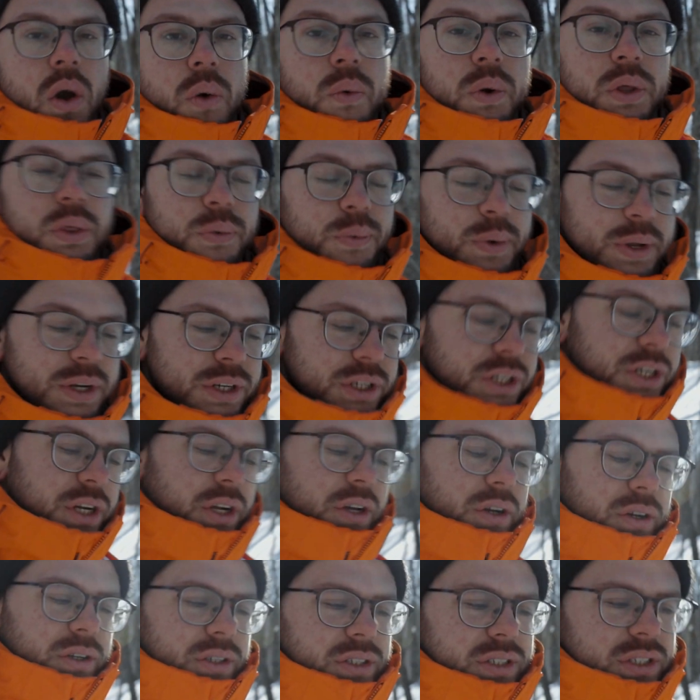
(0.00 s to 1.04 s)
with wind
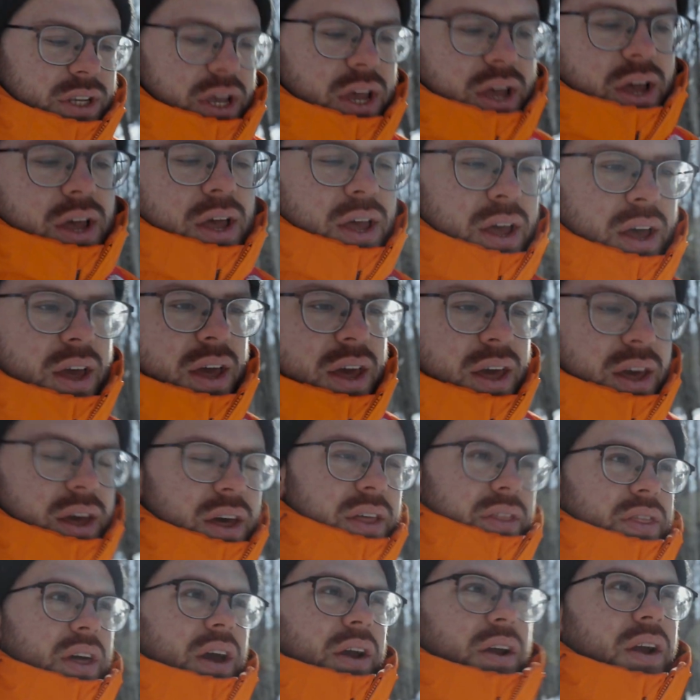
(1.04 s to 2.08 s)
chills
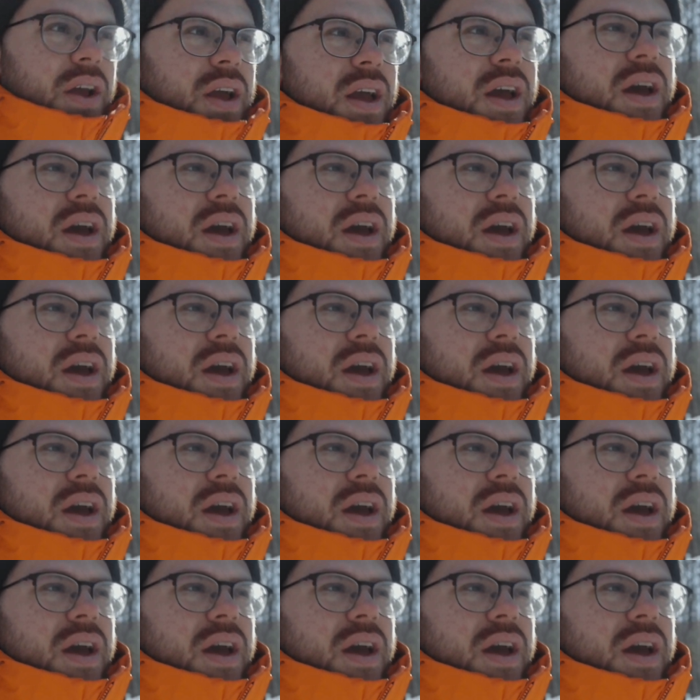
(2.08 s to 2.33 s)
that